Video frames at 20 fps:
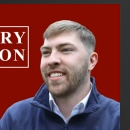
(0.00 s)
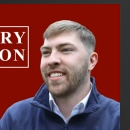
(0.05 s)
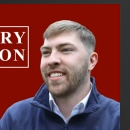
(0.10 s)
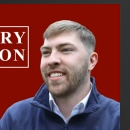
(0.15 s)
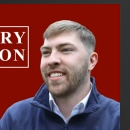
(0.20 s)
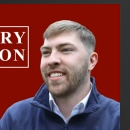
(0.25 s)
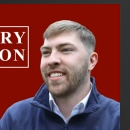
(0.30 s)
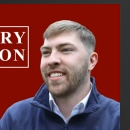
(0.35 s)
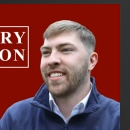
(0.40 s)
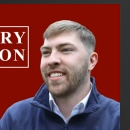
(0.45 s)

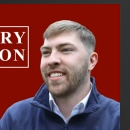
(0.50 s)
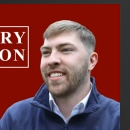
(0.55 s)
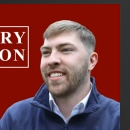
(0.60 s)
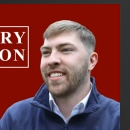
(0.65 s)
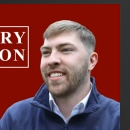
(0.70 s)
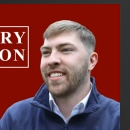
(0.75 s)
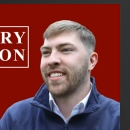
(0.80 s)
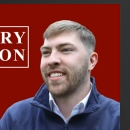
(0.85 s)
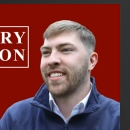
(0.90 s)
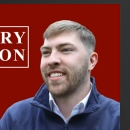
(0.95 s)

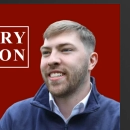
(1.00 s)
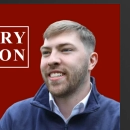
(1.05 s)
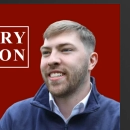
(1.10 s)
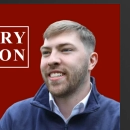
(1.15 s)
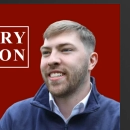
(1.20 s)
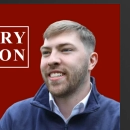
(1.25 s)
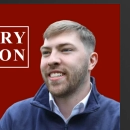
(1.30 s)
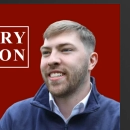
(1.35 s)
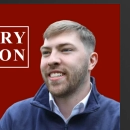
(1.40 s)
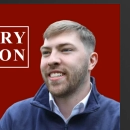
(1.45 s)

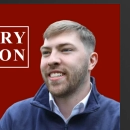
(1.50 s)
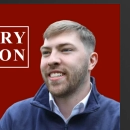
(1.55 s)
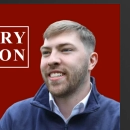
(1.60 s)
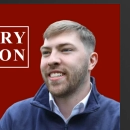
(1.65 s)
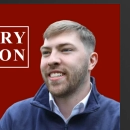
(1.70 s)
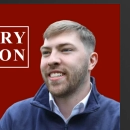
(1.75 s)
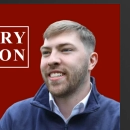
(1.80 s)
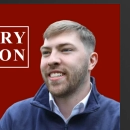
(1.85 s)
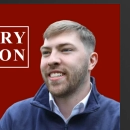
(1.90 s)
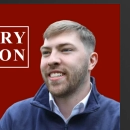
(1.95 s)

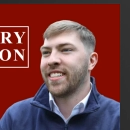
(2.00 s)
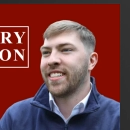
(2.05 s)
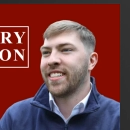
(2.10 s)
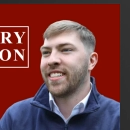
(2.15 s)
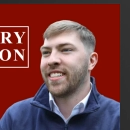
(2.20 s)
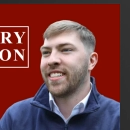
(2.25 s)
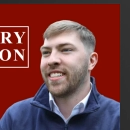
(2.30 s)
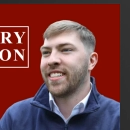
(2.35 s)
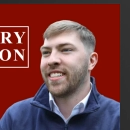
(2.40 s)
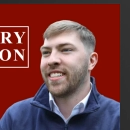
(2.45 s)

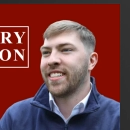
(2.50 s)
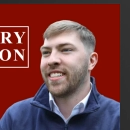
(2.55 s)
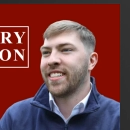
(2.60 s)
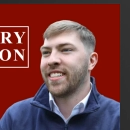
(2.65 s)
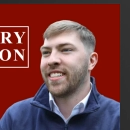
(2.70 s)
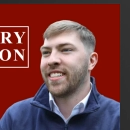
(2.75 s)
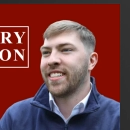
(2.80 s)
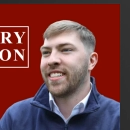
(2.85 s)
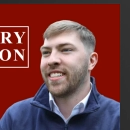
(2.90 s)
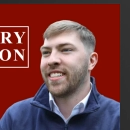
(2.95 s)

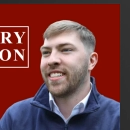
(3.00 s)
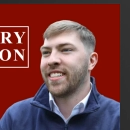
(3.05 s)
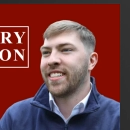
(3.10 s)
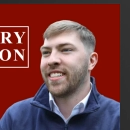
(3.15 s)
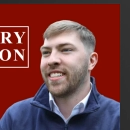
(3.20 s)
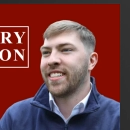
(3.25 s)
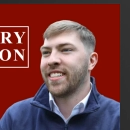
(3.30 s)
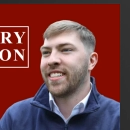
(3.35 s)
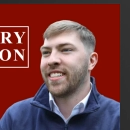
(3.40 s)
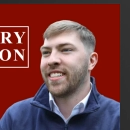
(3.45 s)

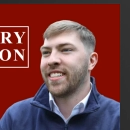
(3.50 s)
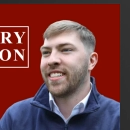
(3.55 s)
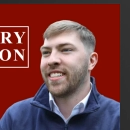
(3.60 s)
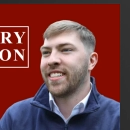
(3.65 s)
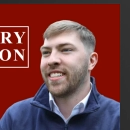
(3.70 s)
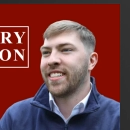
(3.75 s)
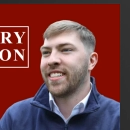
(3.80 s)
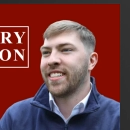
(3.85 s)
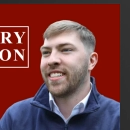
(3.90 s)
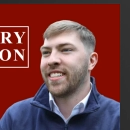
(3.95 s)

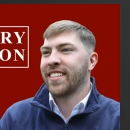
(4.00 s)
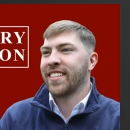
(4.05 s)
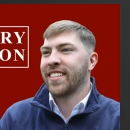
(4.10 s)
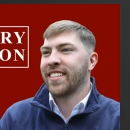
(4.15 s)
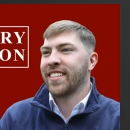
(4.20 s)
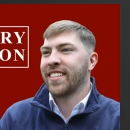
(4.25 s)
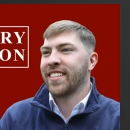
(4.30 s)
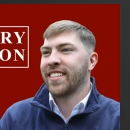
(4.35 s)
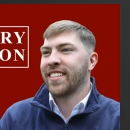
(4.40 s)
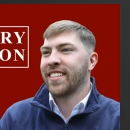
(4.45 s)

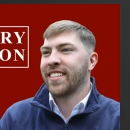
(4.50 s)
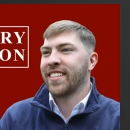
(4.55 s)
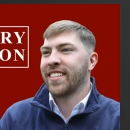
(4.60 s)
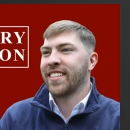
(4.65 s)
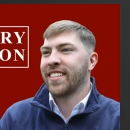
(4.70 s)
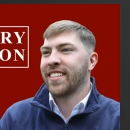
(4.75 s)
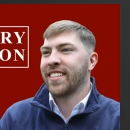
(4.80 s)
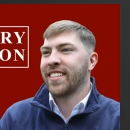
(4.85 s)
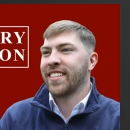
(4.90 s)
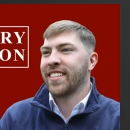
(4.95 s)

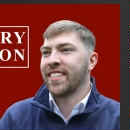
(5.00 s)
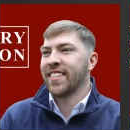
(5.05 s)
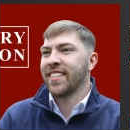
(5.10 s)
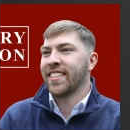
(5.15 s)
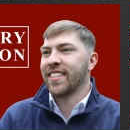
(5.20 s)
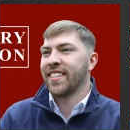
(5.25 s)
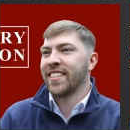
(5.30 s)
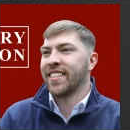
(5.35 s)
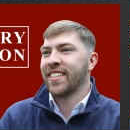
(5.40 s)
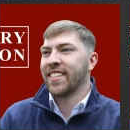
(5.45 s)

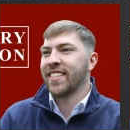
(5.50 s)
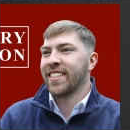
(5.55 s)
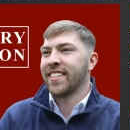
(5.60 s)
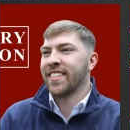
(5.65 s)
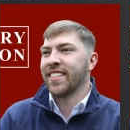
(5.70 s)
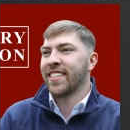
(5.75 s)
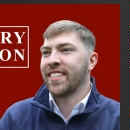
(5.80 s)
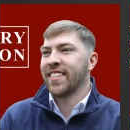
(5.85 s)
(no lip movement)